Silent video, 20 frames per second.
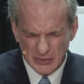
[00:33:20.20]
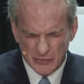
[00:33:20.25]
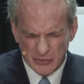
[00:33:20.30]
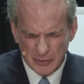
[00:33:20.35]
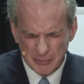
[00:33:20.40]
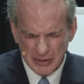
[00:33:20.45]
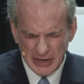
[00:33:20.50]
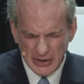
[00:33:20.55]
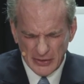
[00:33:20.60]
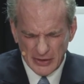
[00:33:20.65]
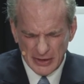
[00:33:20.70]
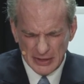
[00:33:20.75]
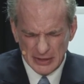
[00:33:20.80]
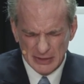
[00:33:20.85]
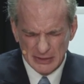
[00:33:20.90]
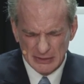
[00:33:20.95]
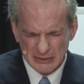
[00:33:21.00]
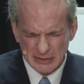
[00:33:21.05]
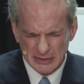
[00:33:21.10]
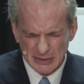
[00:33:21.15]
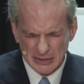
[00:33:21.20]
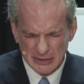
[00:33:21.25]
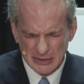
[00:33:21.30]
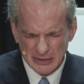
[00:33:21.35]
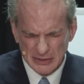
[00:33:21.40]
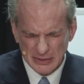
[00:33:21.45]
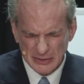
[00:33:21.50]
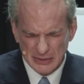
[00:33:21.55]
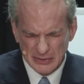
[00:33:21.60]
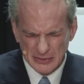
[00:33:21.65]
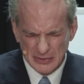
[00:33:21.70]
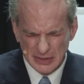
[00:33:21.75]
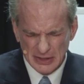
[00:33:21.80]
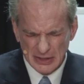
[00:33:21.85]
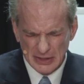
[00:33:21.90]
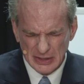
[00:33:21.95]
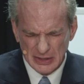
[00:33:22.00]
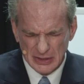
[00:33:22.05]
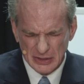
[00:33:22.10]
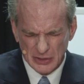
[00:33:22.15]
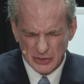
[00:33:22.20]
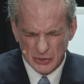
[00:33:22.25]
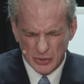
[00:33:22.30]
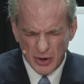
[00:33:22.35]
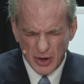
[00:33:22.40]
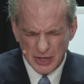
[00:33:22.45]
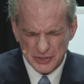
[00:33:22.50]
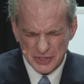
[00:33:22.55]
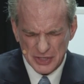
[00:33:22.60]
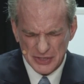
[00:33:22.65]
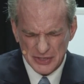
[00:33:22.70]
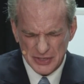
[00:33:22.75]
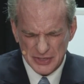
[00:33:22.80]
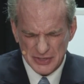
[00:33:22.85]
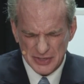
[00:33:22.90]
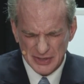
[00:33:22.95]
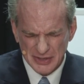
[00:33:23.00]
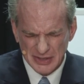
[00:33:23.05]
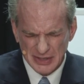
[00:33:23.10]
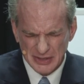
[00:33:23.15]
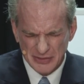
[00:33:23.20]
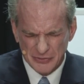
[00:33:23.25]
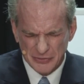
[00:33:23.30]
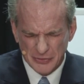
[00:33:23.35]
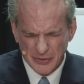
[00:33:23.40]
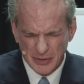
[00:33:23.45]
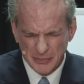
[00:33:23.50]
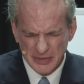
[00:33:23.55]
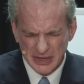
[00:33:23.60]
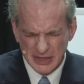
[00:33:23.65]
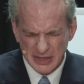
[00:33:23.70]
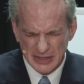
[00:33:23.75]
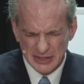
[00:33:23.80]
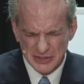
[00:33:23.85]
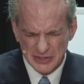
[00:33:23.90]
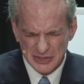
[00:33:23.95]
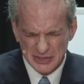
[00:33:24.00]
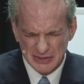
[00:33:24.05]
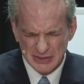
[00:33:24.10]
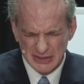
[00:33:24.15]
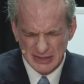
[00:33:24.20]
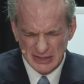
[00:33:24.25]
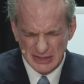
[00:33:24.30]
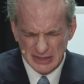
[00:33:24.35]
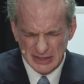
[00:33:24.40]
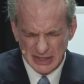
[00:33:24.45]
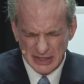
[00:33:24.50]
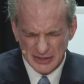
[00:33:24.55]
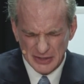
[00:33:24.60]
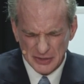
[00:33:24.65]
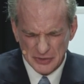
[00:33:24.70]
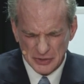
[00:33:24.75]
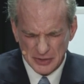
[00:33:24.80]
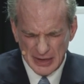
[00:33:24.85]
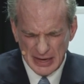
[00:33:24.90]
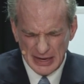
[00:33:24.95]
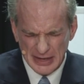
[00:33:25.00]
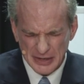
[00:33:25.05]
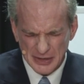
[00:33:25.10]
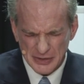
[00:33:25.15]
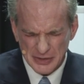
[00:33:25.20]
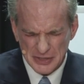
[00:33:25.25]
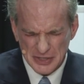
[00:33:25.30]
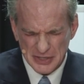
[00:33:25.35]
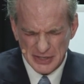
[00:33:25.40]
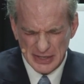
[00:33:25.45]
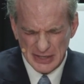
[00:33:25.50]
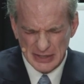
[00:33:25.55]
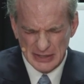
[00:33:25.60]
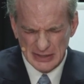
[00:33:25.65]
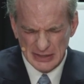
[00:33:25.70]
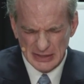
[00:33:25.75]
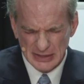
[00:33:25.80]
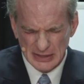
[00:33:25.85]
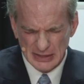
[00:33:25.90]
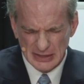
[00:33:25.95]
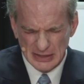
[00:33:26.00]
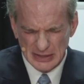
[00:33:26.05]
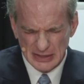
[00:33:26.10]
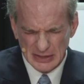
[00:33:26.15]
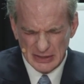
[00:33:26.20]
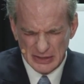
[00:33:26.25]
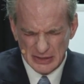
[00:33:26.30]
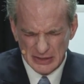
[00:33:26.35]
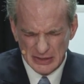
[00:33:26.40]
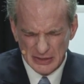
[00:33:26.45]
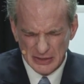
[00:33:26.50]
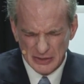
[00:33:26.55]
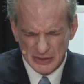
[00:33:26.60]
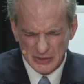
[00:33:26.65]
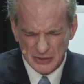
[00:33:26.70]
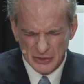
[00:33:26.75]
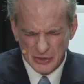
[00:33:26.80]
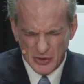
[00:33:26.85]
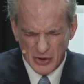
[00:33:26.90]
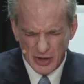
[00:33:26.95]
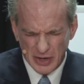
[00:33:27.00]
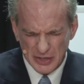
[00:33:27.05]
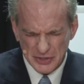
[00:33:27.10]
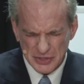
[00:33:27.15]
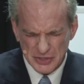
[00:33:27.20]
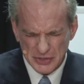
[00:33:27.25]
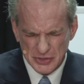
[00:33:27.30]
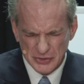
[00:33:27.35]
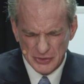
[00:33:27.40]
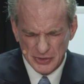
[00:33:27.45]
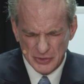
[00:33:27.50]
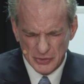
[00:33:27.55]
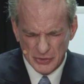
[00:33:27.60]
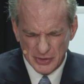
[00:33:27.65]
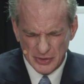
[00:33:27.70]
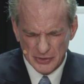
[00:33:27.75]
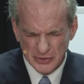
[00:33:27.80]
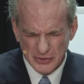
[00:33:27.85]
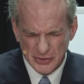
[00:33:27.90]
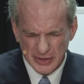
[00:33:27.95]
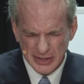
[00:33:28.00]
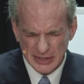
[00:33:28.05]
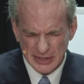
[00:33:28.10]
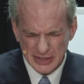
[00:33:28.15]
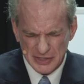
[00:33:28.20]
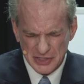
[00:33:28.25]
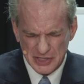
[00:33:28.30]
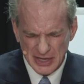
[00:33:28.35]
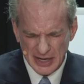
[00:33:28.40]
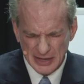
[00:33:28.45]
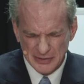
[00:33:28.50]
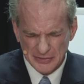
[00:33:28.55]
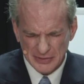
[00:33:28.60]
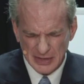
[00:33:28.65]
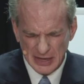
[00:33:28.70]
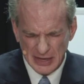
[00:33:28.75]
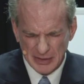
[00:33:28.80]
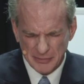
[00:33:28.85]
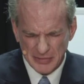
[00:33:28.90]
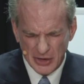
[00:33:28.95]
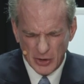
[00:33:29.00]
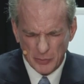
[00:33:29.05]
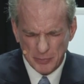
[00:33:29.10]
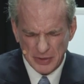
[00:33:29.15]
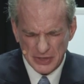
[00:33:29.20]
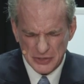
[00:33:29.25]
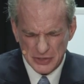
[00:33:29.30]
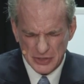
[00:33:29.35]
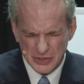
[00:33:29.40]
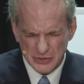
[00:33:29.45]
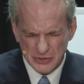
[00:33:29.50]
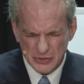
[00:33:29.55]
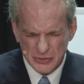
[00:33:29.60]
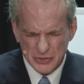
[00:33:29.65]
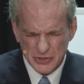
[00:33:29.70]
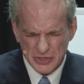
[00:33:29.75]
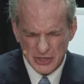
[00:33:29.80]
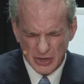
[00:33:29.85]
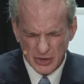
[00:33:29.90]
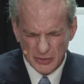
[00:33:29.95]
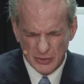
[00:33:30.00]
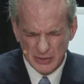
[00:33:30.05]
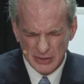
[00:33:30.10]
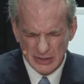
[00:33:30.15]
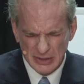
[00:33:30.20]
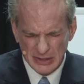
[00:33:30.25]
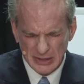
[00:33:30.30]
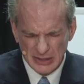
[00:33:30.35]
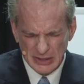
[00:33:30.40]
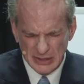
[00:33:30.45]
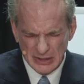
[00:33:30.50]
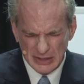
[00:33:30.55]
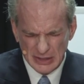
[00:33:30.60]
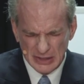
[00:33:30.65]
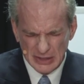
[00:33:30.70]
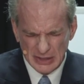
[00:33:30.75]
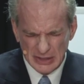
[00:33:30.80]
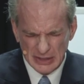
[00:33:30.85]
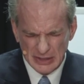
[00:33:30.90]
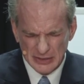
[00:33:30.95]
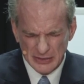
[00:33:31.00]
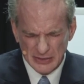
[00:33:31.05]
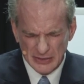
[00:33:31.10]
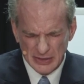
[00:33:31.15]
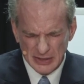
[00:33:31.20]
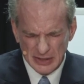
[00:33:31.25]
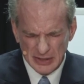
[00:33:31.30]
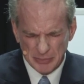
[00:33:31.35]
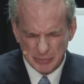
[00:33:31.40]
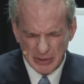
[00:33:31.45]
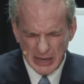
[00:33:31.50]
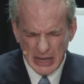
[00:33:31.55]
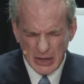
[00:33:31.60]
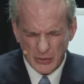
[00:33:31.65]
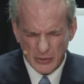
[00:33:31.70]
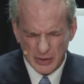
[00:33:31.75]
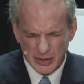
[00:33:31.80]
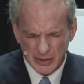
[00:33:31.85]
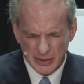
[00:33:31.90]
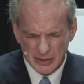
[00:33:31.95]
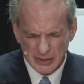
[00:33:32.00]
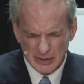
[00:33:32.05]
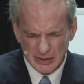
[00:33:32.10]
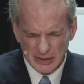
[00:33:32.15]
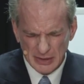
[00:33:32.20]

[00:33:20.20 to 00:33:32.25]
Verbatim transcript: for bearing the crosses and the infirmities and the trials that you call us to endure during this lifetime. Help us to do so in the power